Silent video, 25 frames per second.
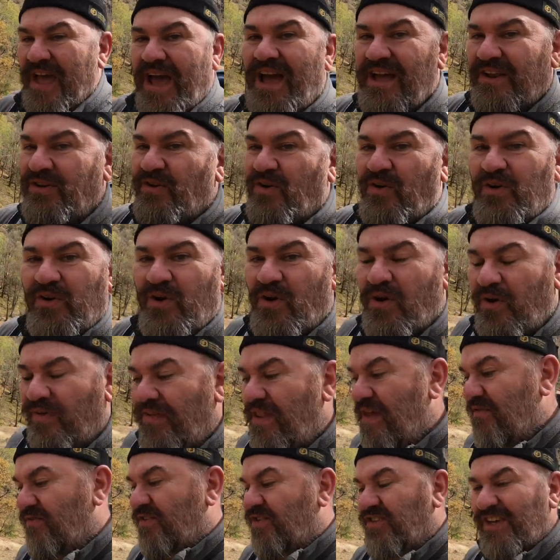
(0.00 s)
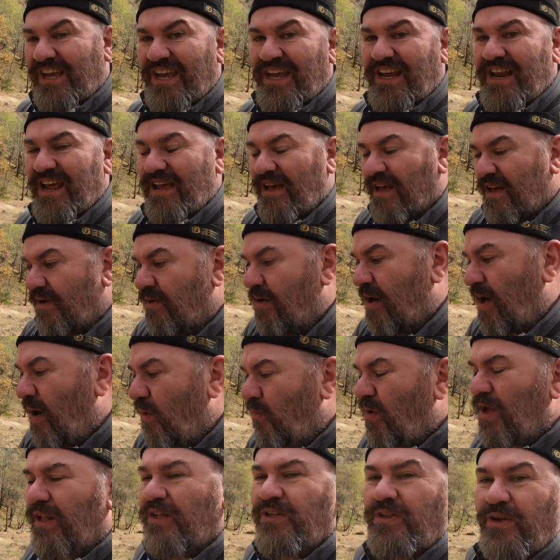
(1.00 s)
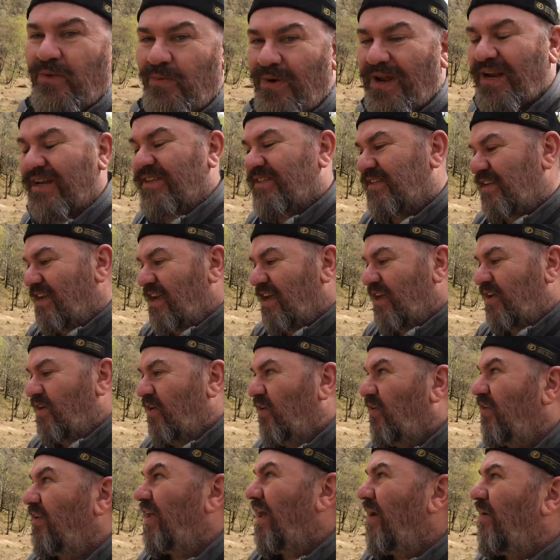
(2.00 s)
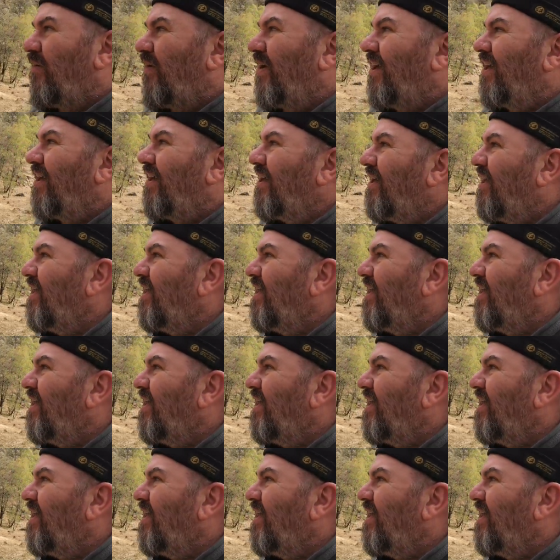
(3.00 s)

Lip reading: I don't know, I've never seen it. I will do when I see it, no doubt.